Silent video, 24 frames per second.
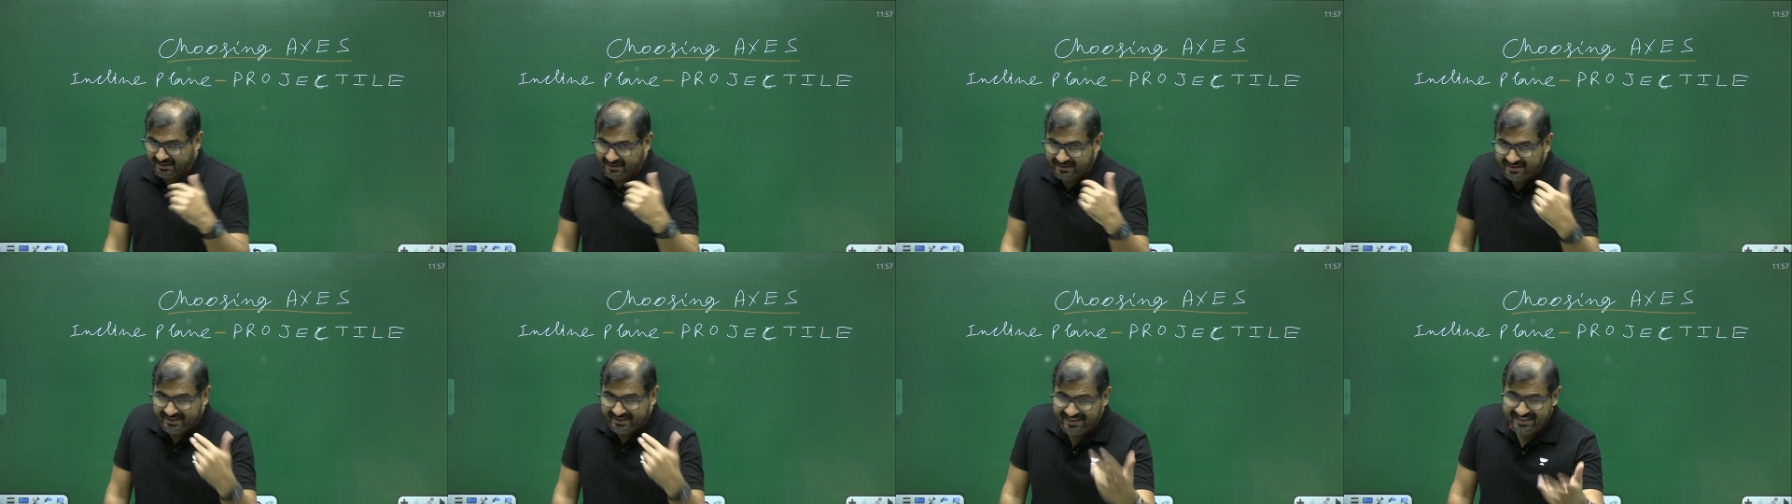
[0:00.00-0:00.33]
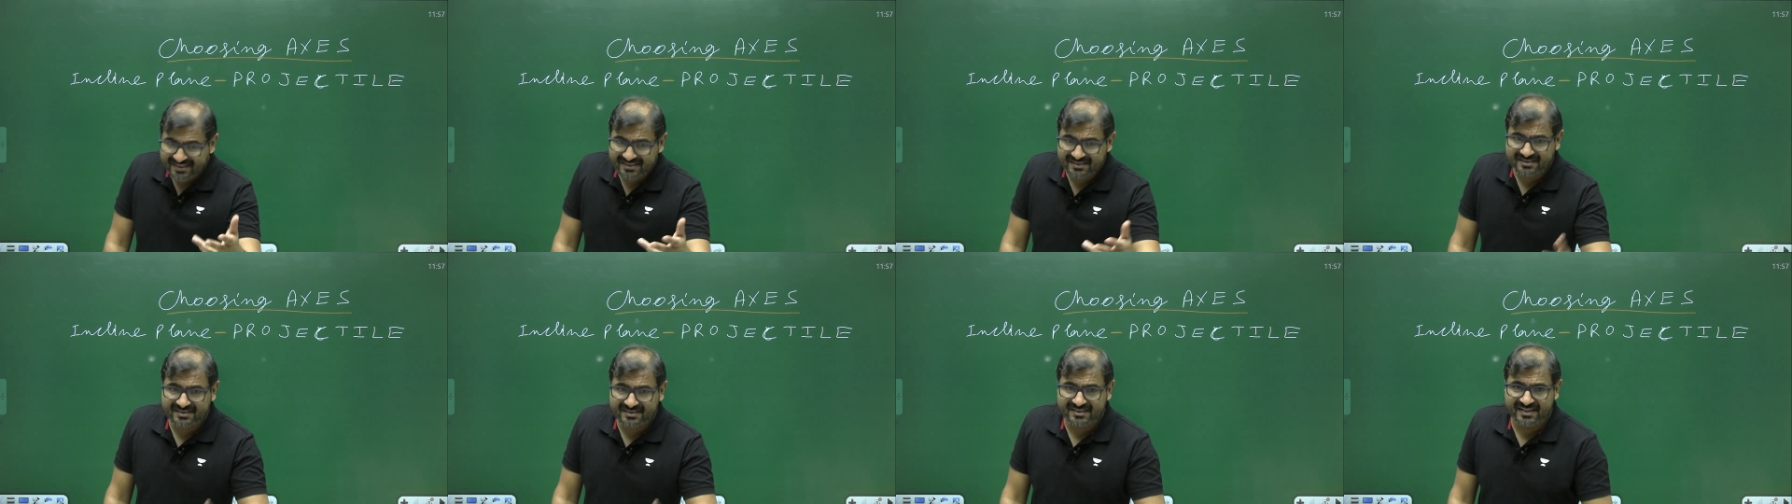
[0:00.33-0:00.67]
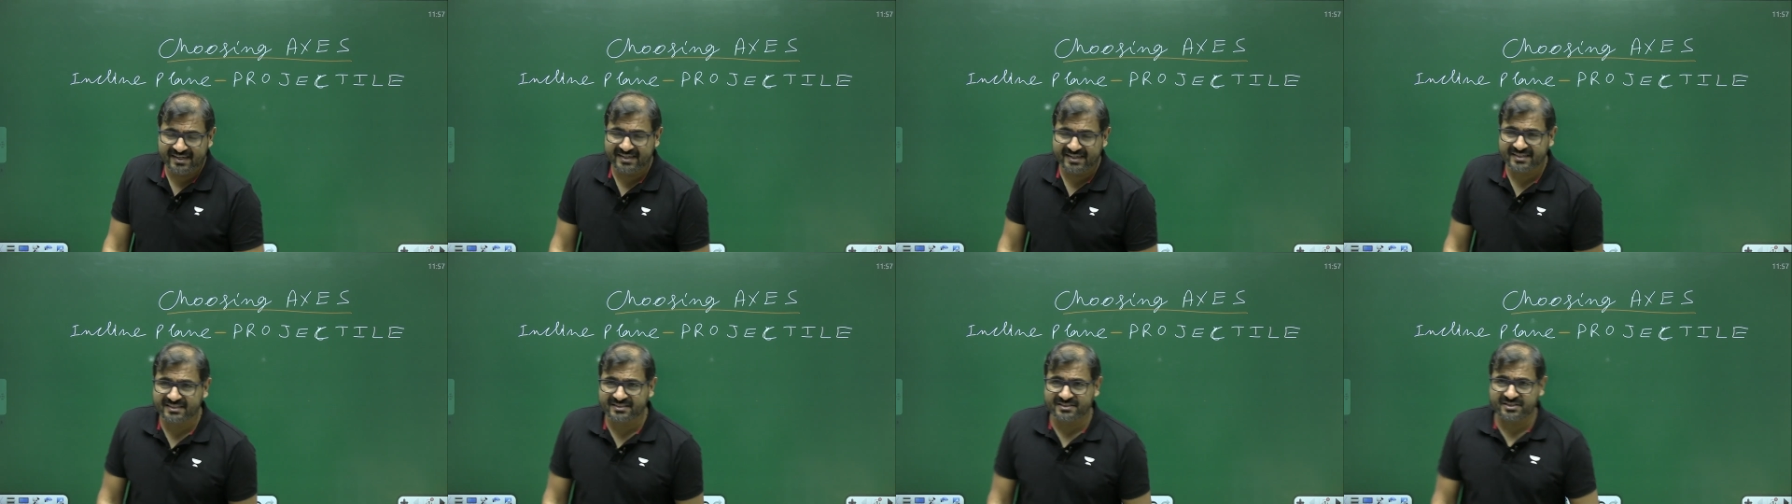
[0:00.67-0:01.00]
these
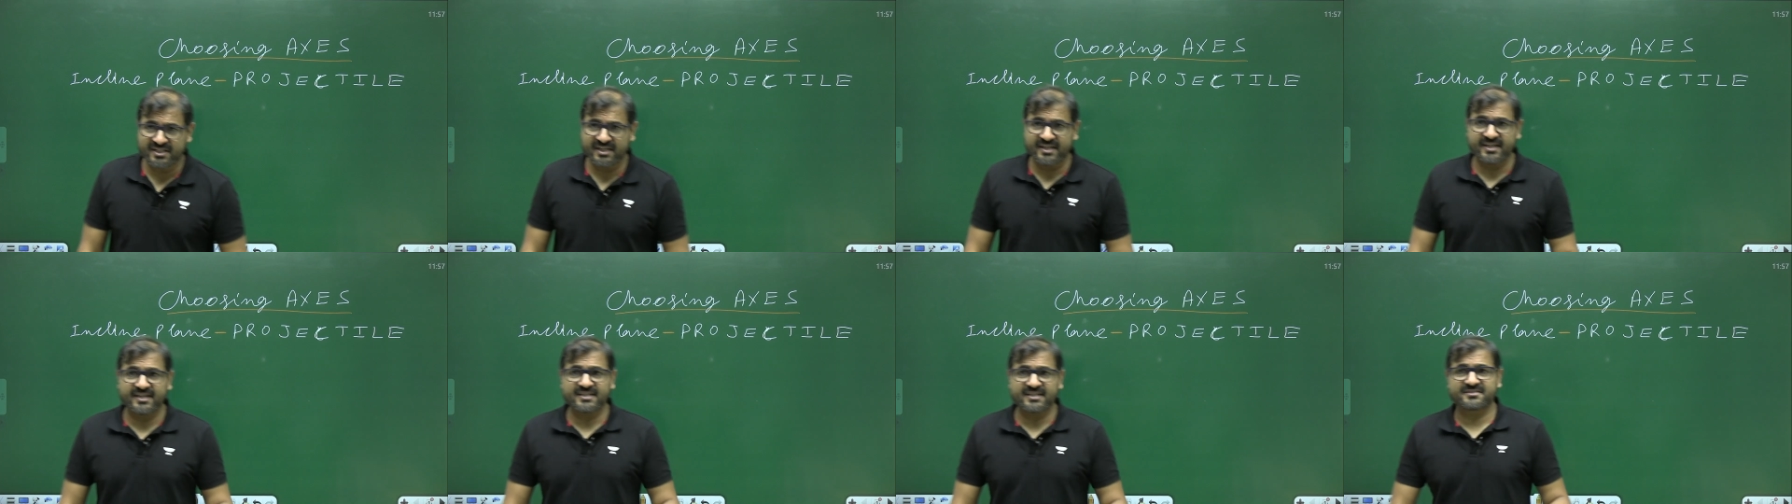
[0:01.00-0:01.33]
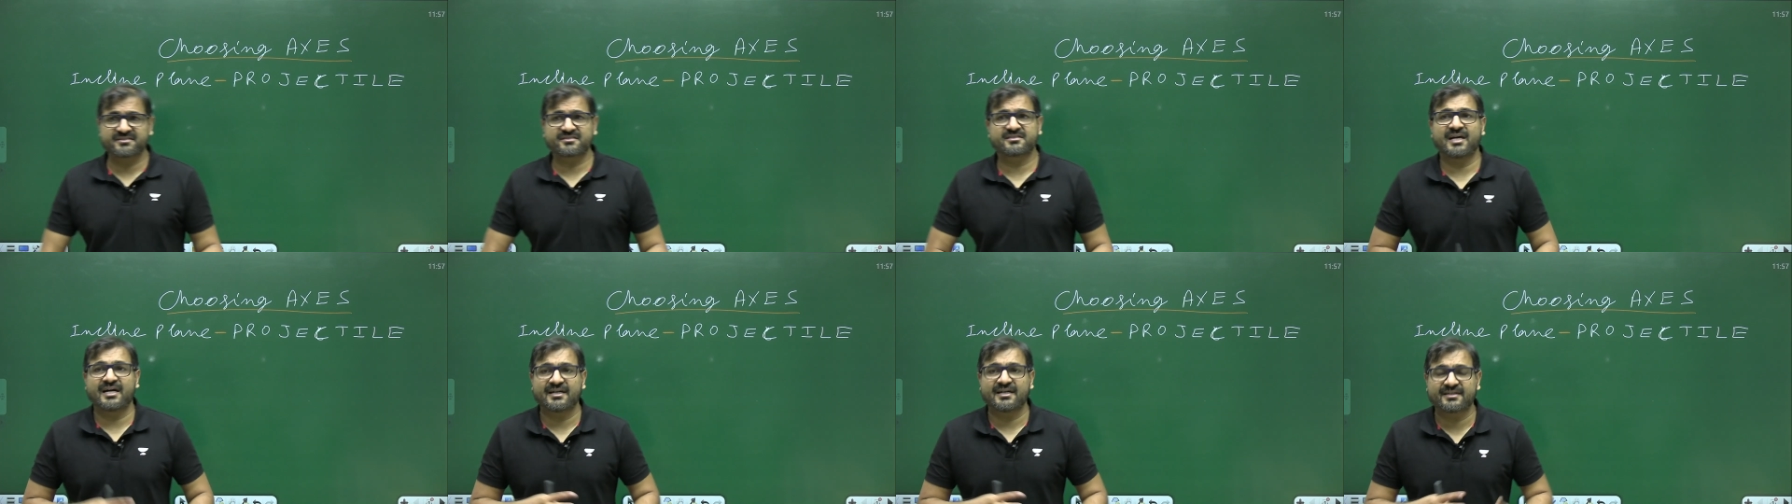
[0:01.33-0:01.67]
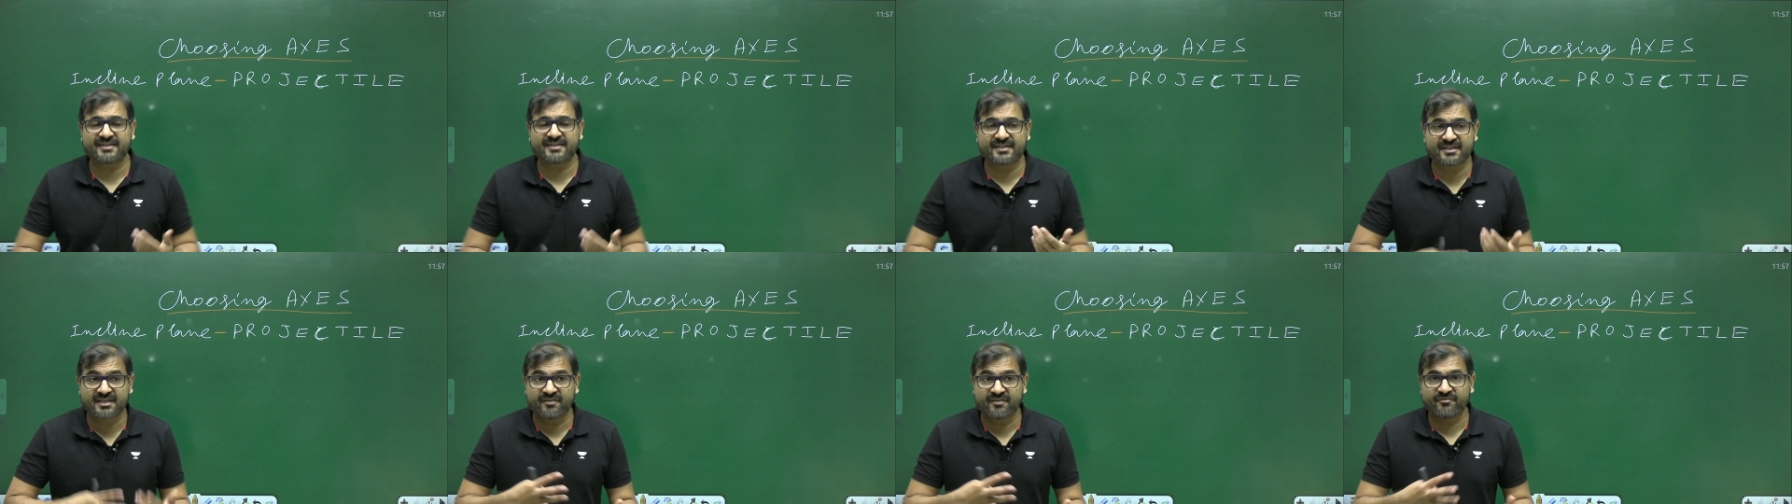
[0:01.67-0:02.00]
days JEE has
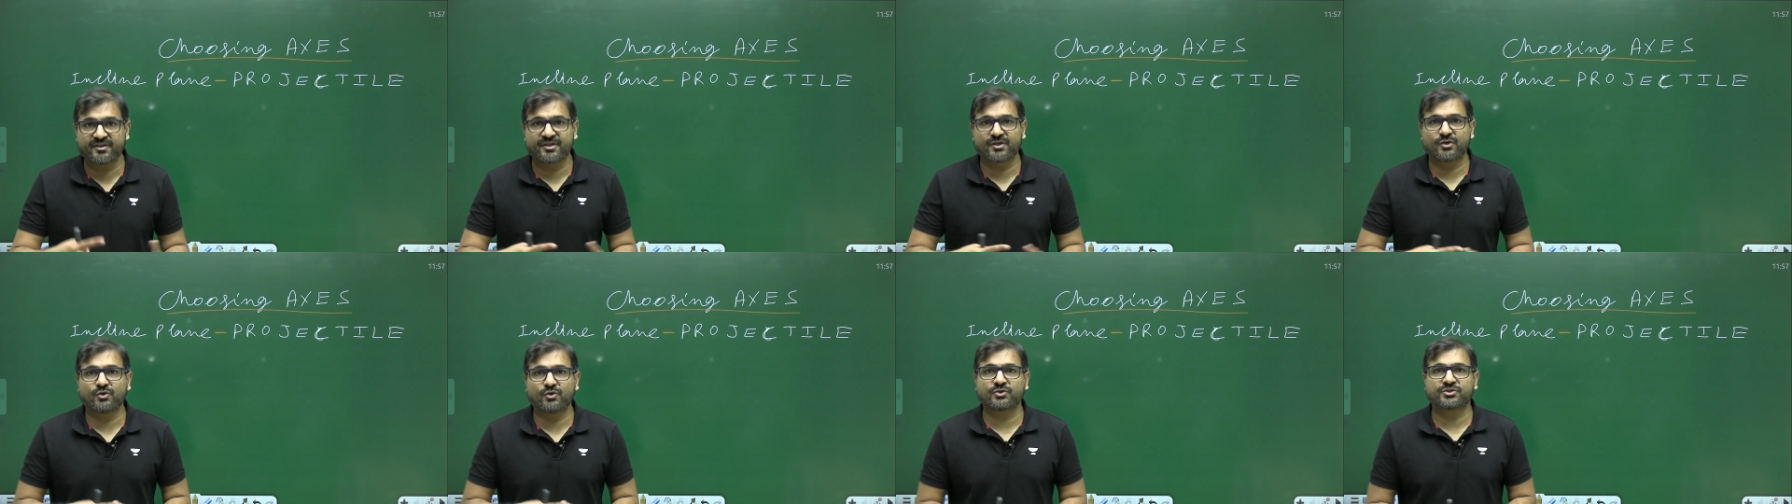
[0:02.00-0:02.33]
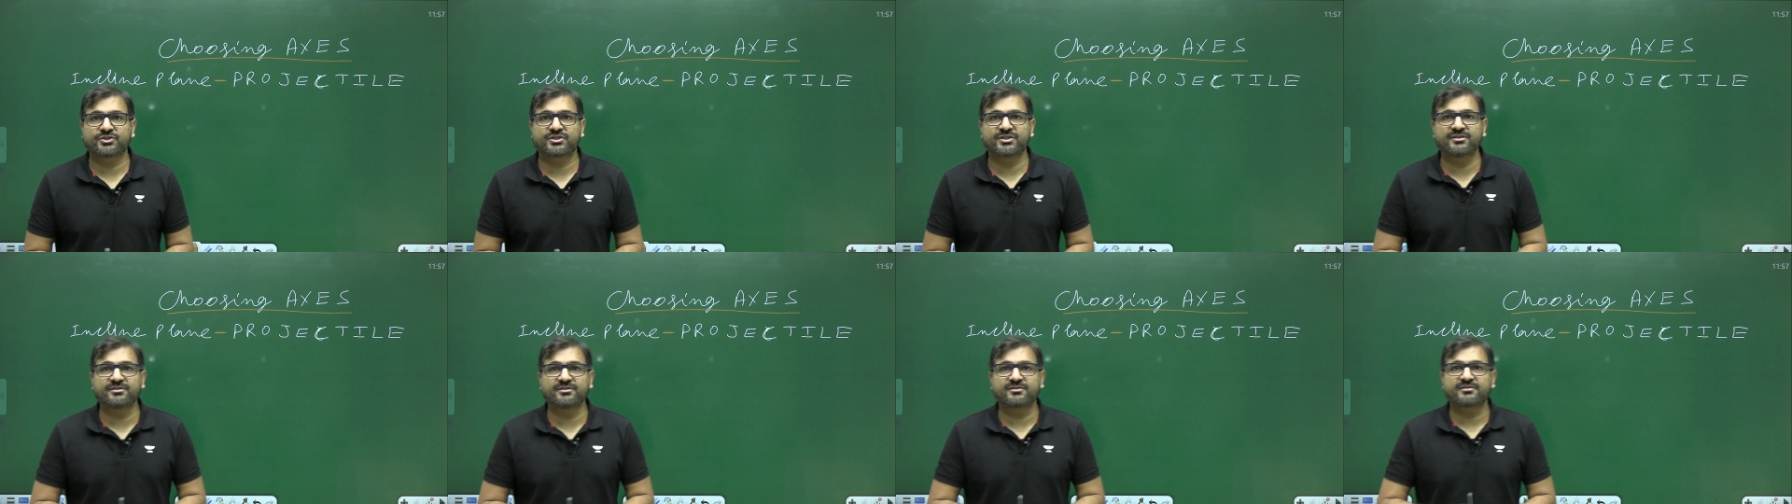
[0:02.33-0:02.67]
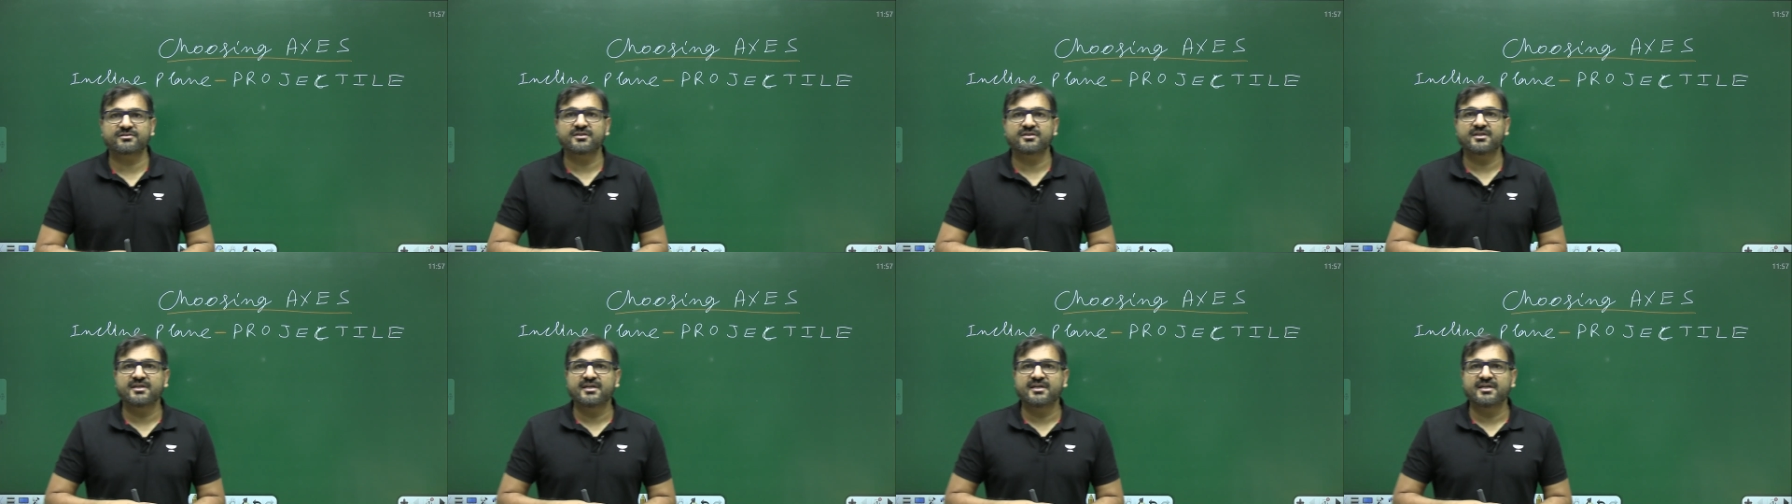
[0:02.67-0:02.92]
started giving questions